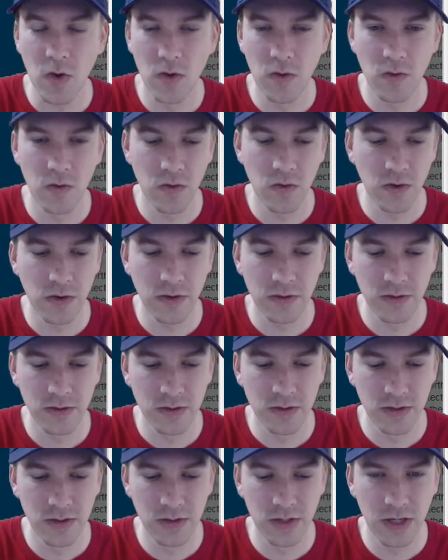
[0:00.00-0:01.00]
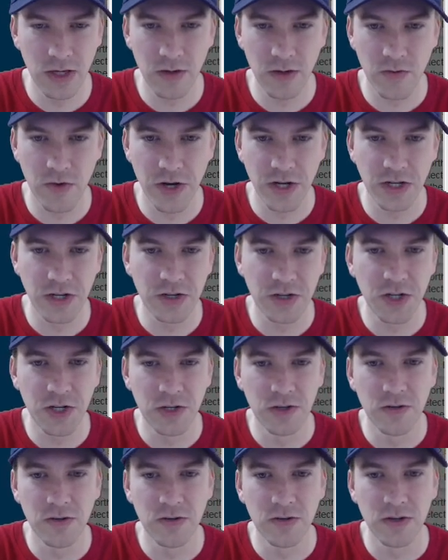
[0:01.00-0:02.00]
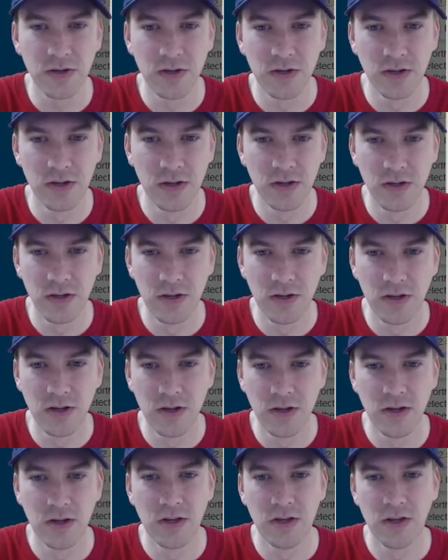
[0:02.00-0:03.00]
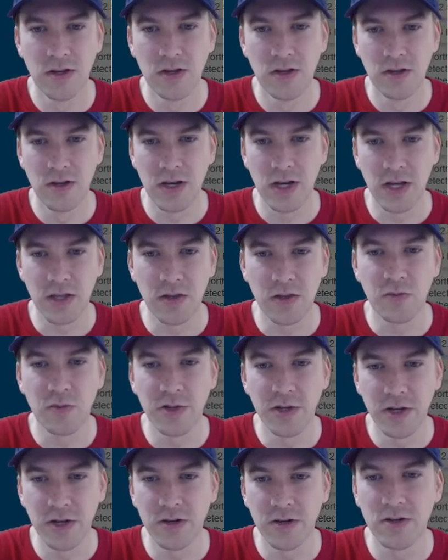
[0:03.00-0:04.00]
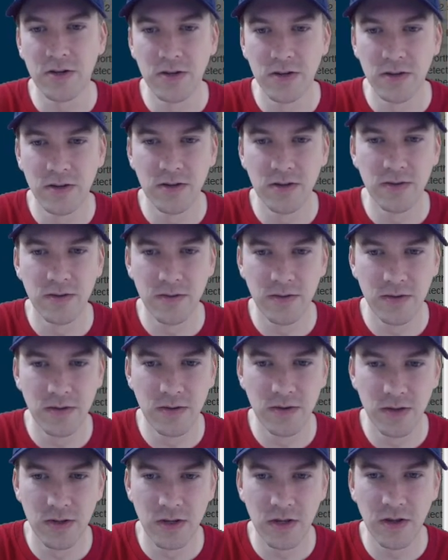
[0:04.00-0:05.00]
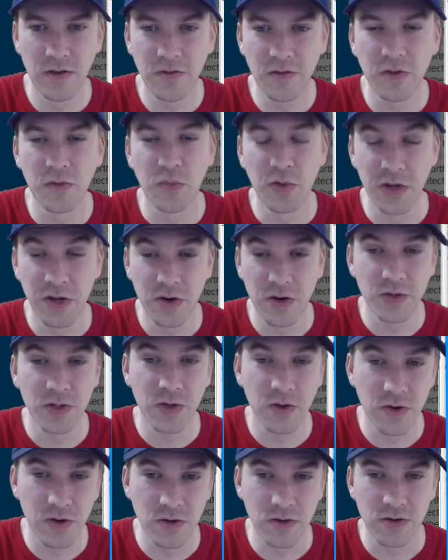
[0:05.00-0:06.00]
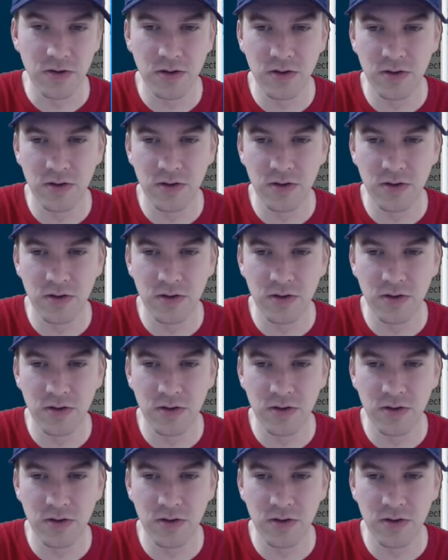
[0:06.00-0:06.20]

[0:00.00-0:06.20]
or get ready to shoot at the player if the player is hurt.